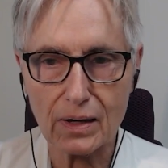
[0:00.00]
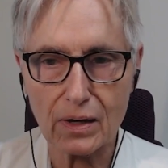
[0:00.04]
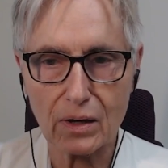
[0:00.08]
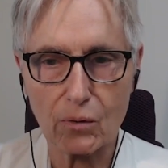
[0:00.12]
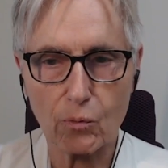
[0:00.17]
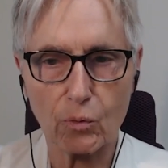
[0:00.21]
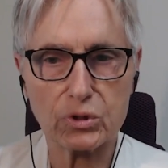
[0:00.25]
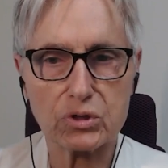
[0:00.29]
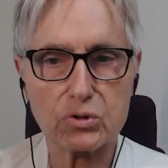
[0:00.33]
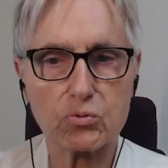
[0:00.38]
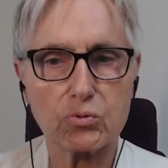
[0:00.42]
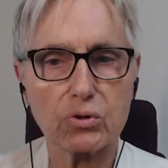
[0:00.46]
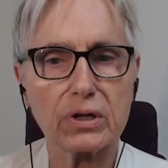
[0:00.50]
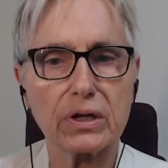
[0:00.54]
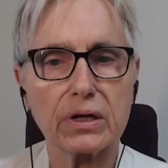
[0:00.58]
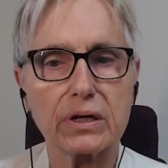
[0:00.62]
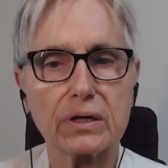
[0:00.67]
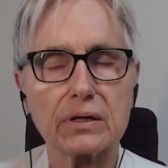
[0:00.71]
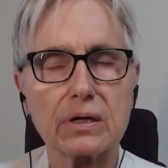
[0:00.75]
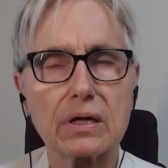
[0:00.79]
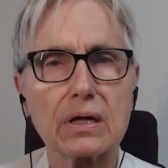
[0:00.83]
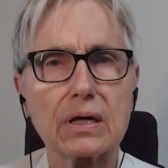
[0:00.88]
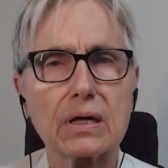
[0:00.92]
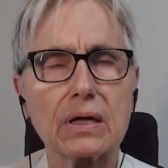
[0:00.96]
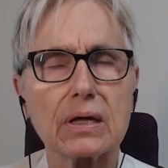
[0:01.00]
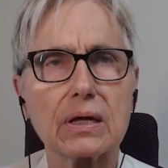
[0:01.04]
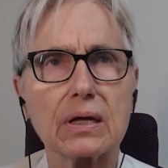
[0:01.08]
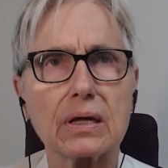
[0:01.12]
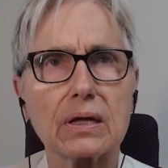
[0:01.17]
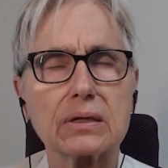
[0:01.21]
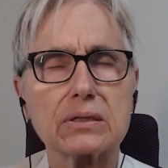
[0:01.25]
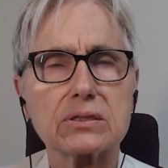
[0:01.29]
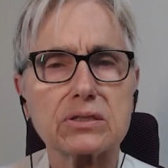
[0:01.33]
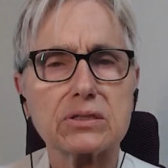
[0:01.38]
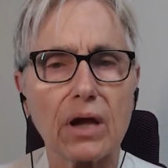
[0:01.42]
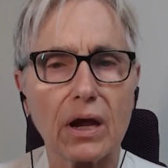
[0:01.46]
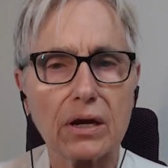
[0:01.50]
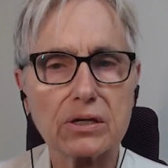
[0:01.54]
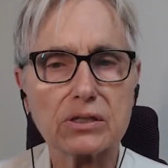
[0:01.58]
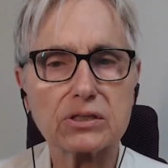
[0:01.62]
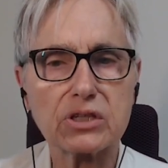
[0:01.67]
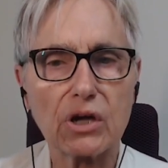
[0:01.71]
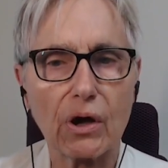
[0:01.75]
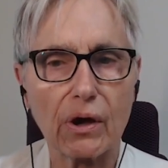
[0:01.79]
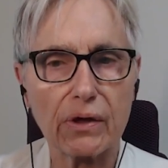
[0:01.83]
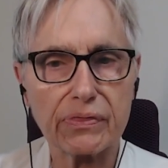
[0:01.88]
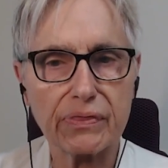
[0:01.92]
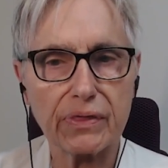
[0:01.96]
which really changes
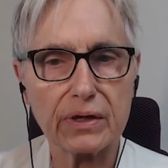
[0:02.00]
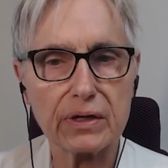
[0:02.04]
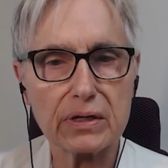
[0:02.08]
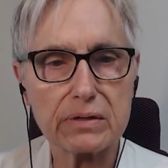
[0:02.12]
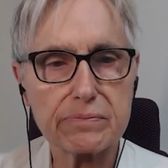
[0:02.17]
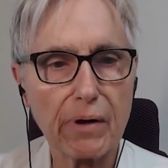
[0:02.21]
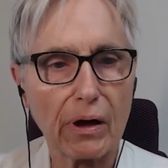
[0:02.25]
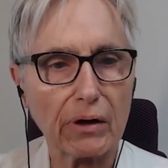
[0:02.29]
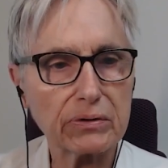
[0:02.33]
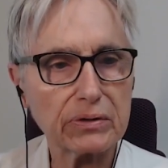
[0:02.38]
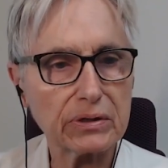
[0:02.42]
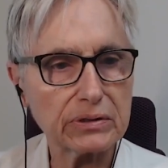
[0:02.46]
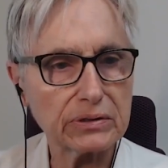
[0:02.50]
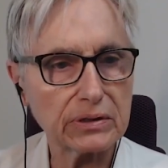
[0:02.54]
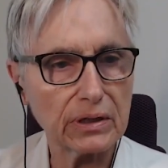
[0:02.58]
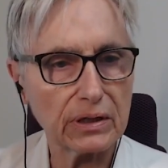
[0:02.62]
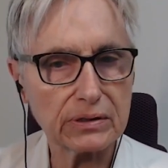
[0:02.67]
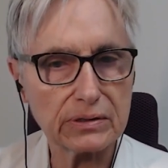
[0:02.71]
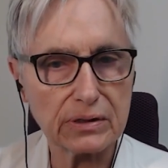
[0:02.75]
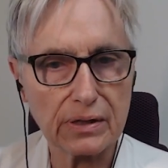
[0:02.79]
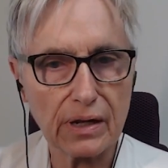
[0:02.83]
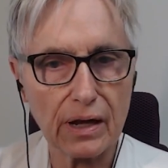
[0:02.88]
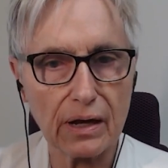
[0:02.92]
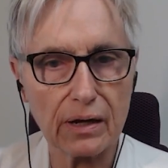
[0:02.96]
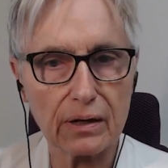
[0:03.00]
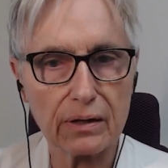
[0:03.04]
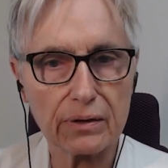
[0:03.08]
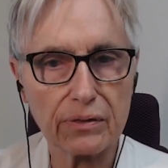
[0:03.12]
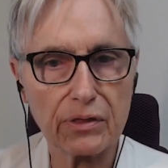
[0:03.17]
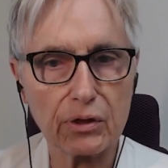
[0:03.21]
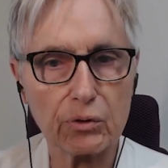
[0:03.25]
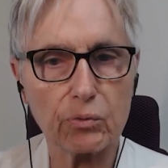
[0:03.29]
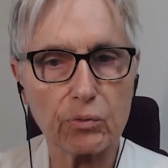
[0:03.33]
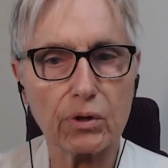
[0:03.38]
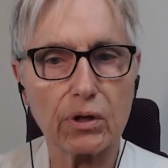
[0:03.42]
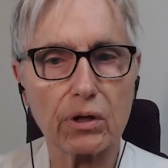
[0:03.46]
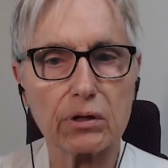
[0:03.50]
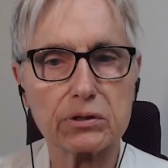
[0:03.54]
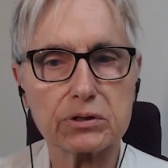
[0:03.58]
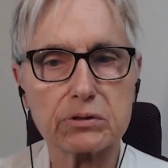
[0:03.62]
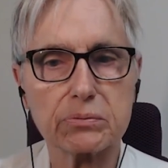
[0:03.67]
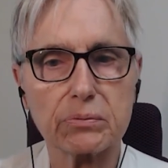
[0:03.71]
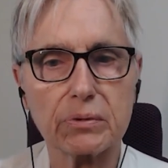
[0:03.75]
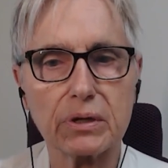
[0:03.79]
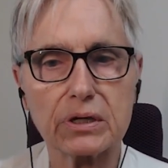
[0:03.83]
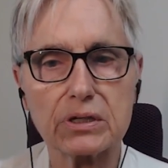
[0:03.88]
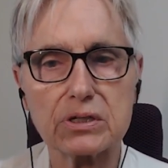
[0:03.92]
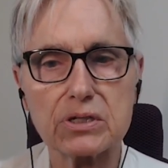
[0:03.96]
how I think about disease and health. It will
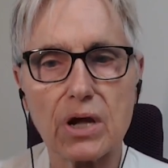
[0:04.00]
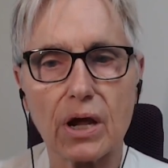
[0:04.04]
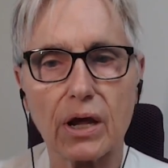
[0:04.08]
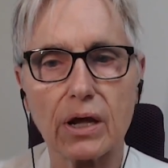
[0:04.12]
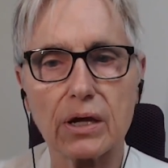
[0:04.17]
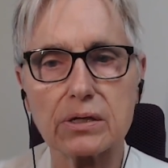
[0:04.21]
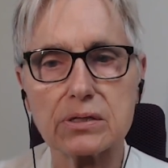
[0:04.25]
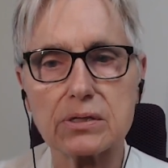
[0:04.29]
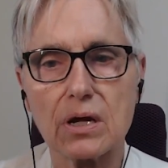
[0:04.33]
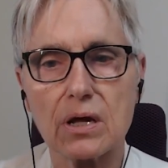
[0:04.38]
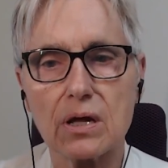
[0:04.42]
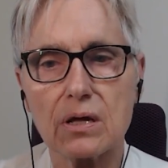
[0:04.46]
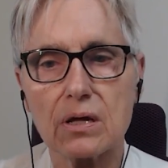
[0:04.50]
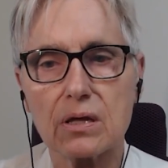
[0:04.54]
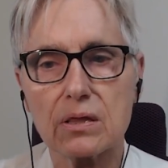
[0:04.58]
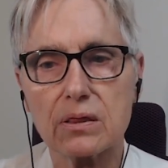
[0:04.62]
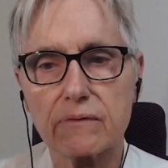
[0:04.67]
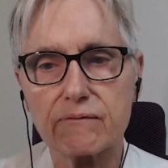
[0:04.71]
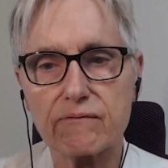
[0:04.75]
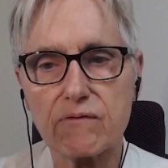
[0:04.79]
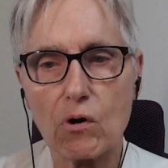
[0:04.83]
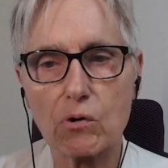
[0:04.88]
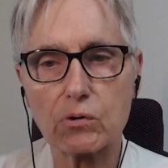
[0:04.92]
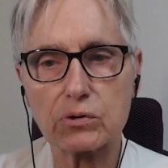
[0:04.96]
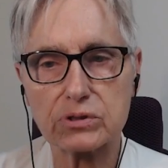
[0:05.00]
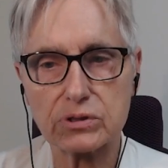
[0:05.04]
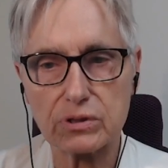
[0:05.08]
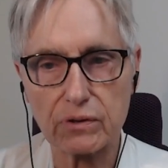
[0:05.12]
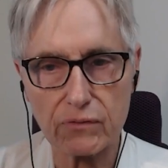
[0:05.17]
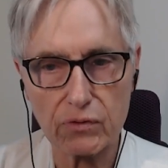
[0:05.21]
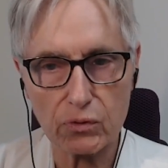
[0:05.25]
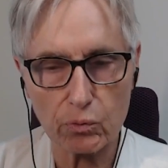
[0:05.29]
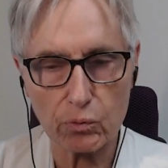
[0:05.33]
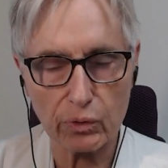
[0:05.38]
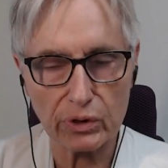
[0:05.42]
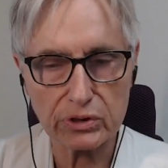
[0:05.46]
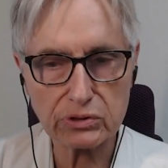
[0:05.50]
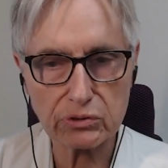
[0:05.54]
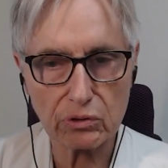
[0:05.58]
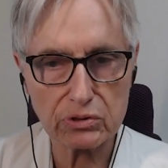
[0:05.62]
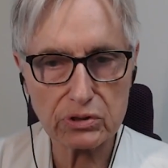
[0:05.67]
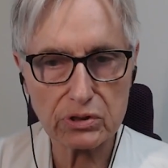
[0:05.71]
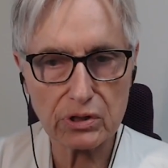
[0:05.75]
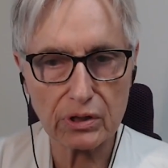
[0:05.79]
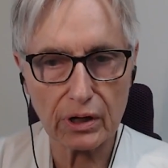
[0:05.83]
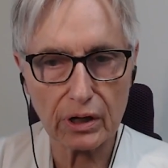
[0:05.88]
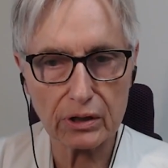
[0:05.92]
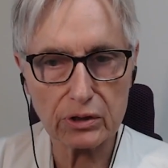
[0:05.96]
ultimately change the focus of the research
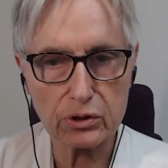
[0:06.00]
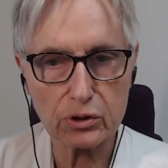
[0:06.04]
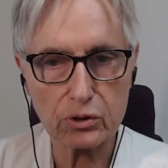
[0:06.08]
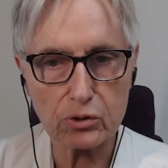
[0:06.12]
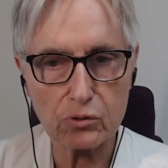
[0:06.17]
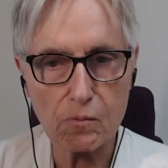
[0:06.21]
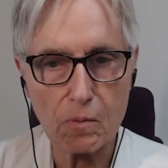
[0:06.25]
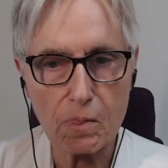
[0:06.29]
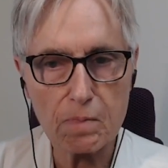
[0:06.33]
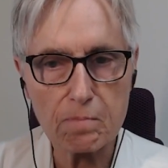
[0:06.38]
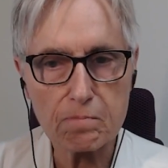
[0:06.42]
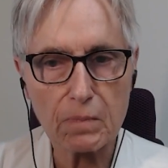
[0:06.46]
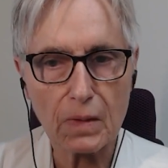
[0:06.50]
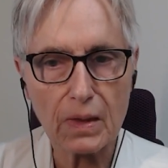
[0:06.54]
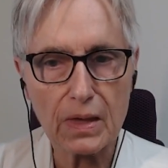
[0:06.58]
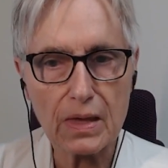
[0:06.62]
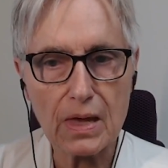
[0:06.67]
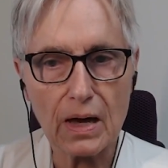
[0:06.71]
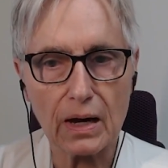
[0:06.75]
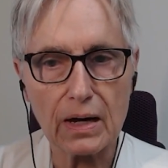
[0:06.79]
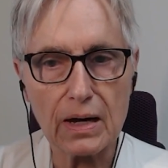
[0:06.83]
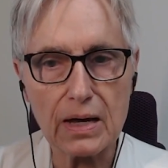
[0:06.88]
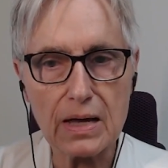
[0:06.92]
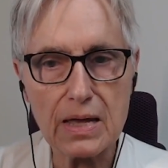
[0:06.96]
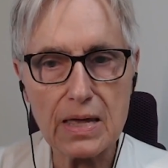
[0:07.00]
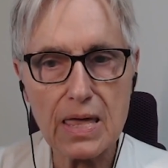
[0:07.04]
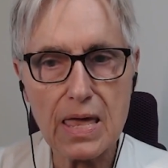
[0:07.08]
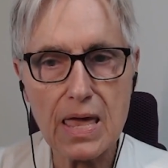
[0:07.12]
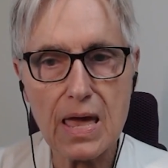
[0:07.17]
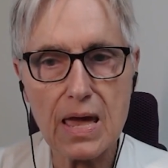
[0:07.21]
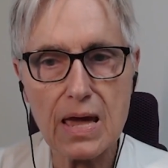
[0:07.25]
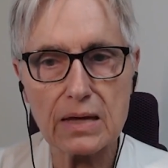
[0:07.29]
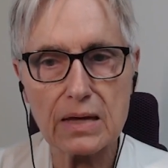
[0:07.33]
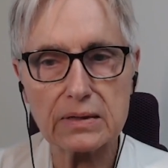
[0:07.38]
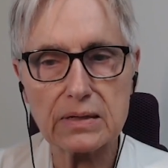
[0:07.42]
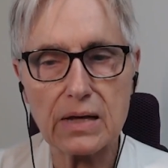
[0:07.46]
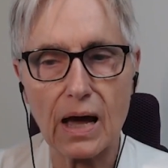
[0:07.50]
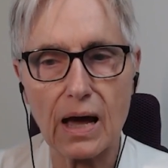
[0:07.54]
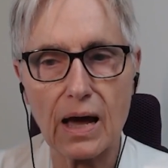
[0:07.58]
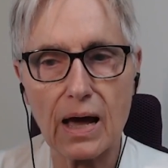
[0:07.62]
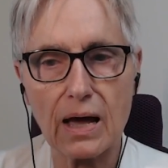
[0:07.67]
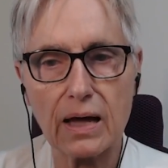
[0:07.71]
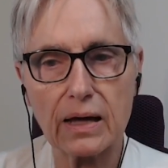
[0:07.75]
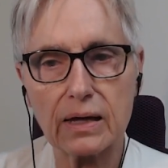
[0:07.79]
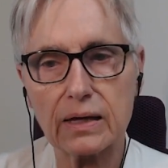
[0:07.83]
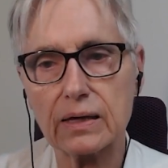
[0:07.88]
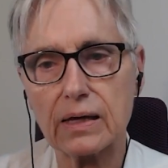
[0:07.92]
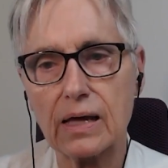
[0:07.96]
that I do. And
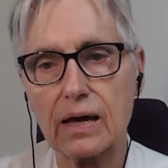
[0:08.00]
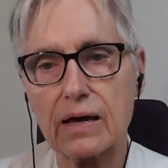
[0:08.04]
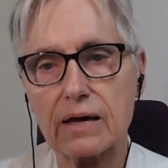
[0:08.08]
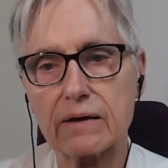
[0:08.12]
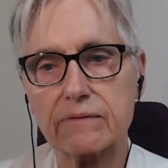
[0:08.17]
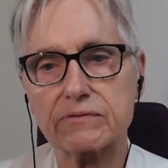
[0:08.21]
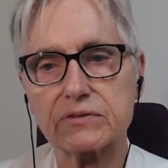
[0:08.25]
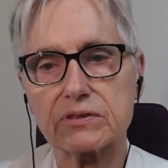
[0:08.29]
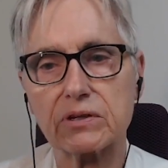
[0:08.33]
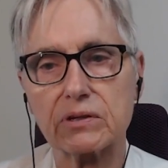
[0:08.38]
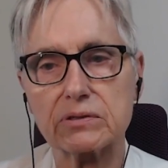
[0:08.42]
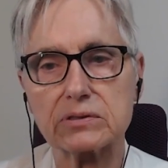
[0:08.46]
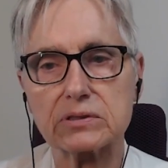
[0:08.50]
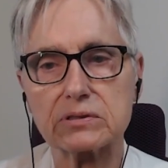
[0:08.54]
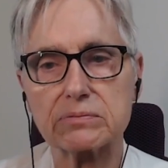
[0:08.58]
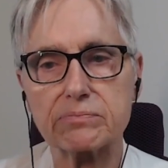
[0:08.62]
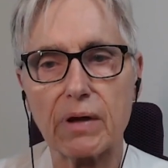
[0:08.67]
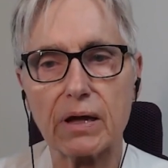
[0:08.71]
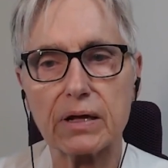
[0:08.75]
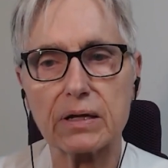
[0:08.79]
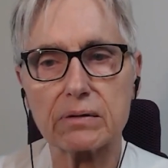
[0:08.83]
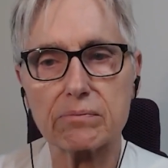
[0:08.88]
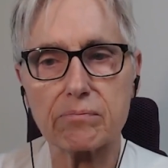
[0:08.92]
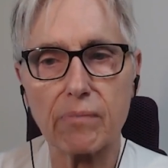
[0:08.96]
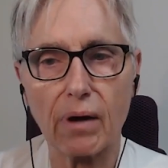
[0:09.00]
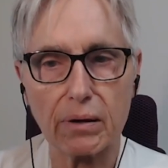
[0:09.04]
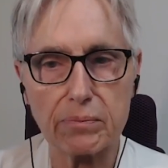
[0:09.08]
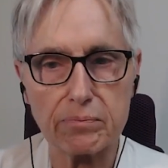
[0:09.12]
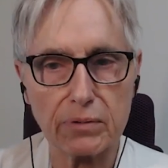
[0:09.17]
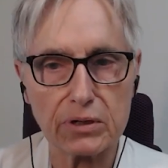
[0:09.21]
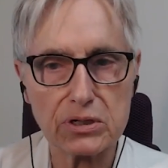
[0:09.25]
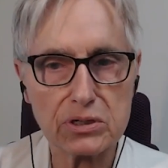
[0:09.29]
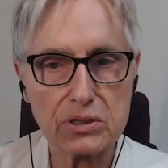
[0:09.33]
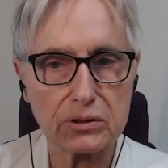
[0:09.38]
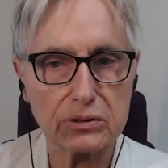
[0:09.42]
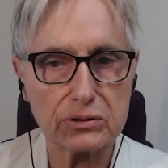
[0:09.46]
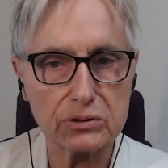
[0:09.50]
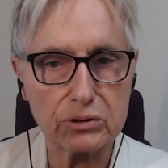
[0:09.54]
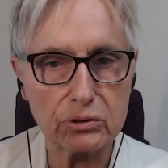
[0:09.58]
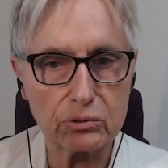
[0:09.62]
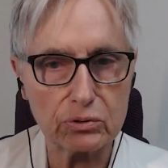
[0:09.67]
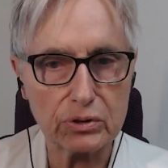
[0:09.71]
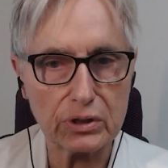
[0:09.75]
I have since made it my mission to